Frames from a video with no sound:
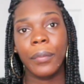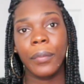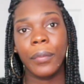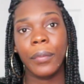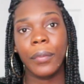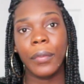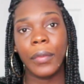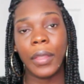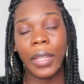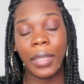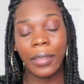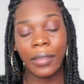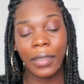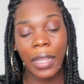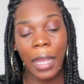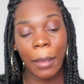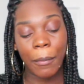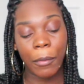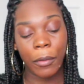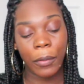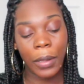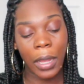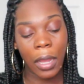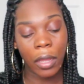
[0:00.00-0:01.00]
this
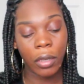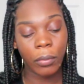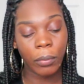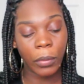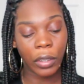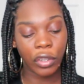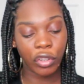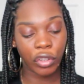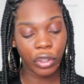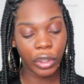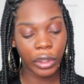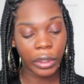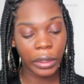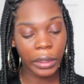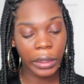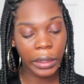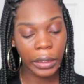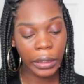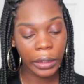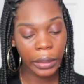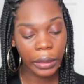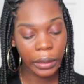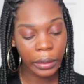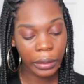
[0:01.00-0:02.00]
time around, much
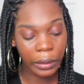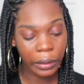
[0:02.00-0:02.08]
earlier.